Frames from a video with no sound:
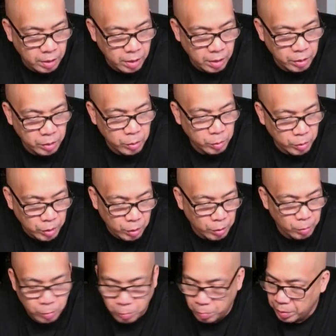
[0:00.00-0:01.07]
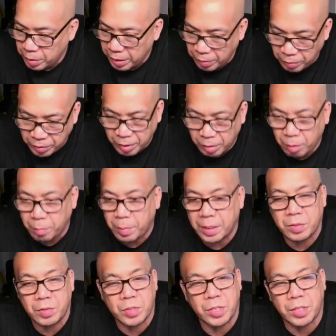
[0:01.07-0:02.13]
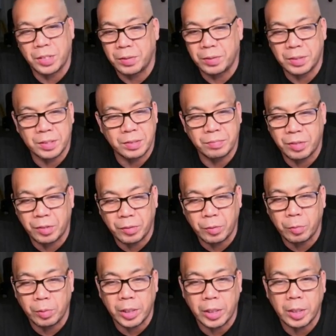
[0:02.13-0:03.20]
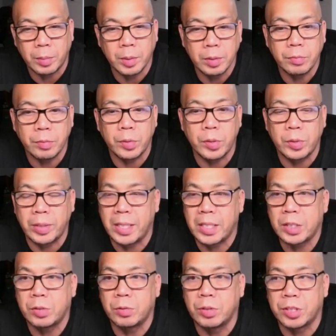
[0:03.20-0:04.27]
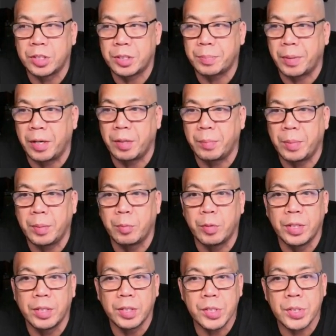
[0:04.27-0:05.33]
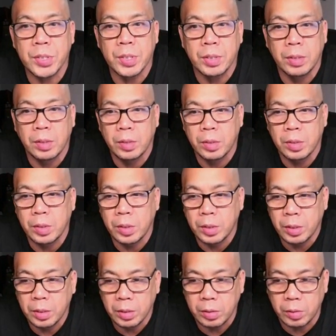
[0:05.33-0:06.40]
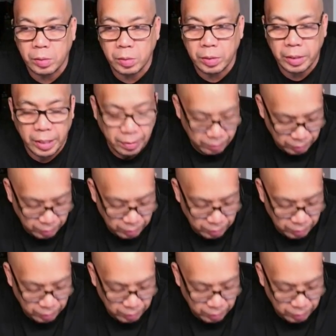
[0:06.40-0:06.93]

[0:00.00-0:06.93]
You know, everything I'm about to share is very relatable for you guys who are aspiring to be breeders or have,